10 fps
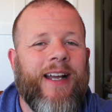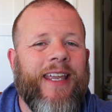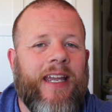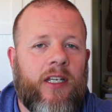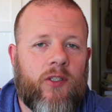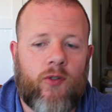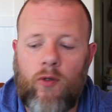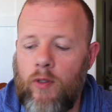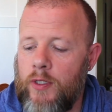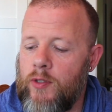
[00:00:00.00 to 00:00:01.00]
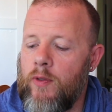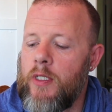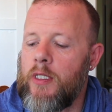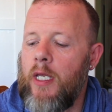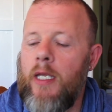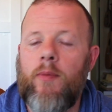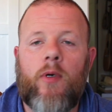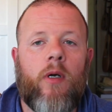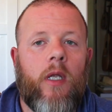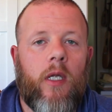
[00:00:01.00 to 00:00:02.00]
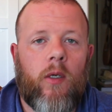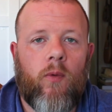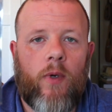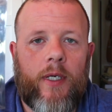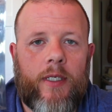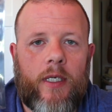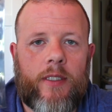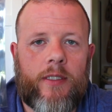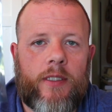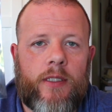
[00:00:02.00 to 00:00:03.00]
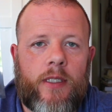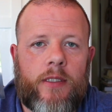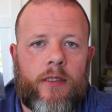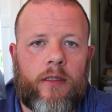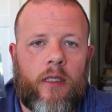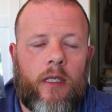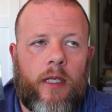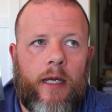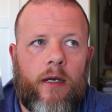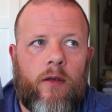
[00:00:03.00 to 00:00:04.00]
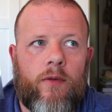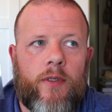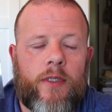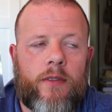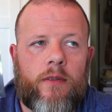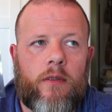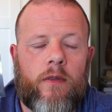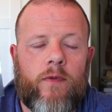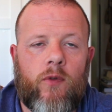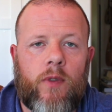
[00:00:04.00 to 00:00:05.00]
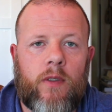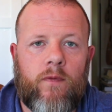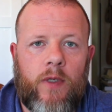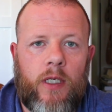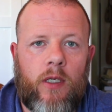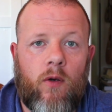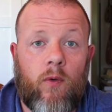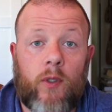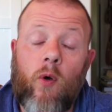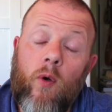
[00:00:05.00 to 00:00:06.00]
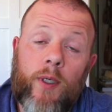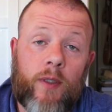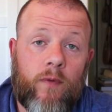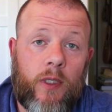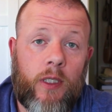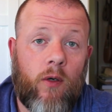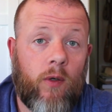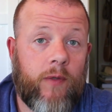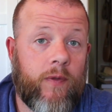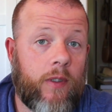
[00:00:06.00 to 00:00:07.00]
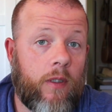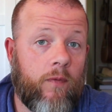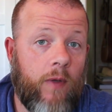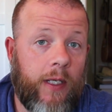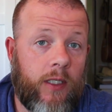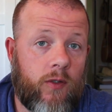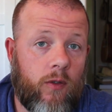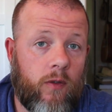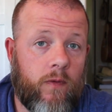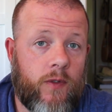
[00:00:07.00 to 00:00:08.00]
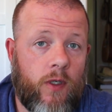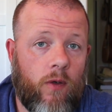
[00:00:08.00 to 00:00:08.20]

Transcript: I can't control it. So this cable, what it does is it doesn't allow the viewing of video or recording of video or even the flight control of the